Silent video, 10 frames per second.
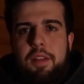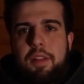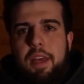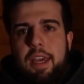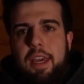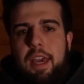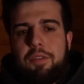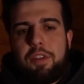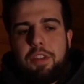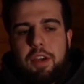like
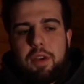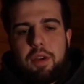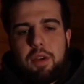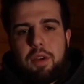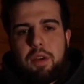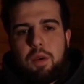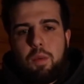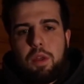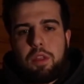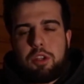everything
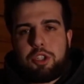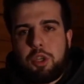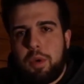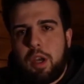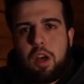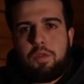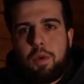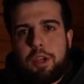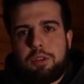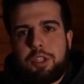with showing off
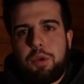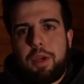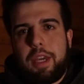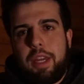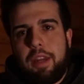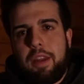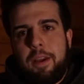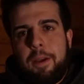what you're doing and